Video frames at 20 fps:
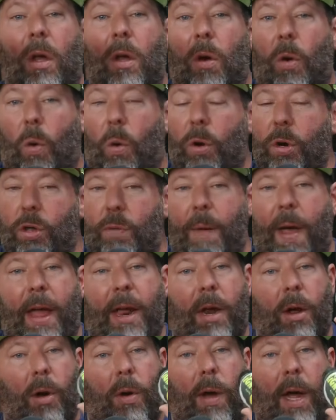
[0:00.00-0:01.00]
orange
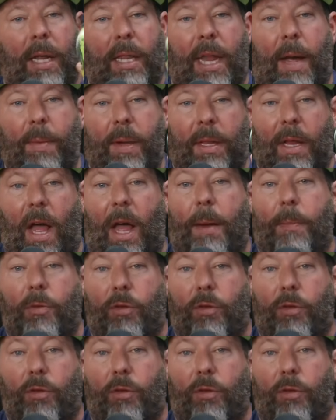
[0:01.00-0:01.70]
mango and lemon lime.